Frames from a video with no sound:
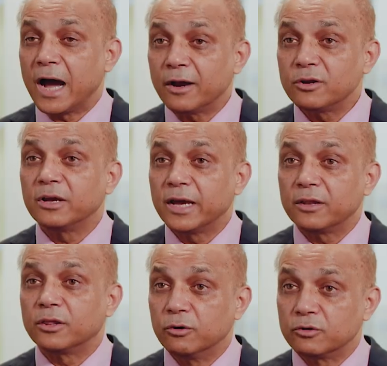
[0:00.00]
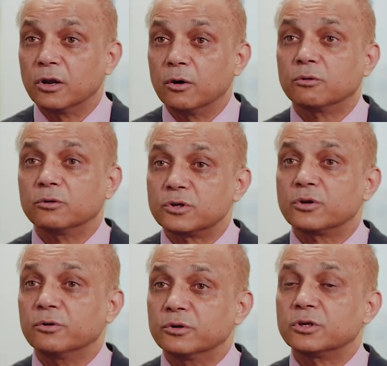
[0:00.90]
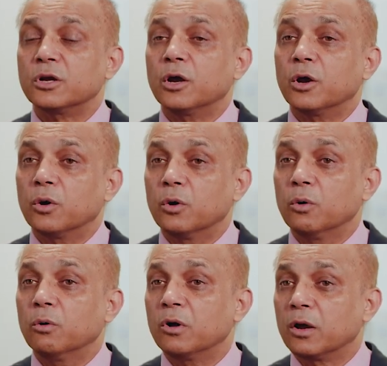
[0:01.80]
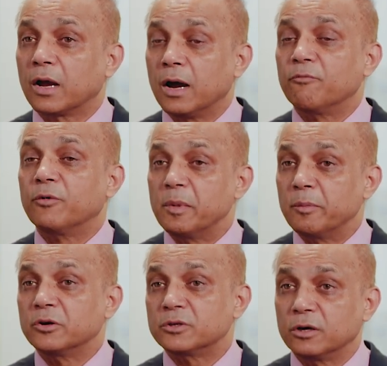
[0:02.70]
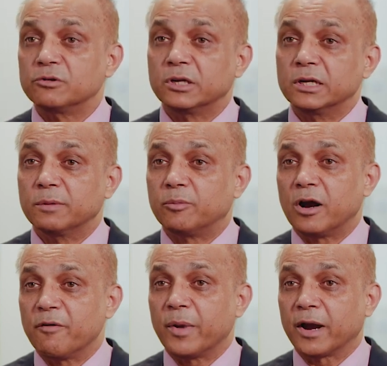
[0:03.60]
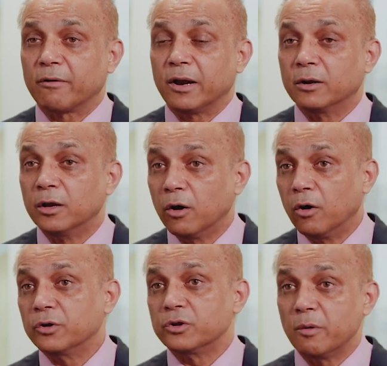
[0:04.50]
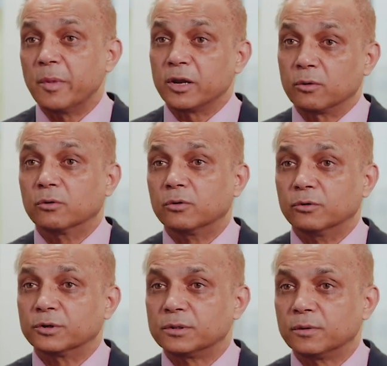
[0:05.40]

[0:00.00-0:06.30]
How do you get those local students who come from the most socially deprived background onto a medical course.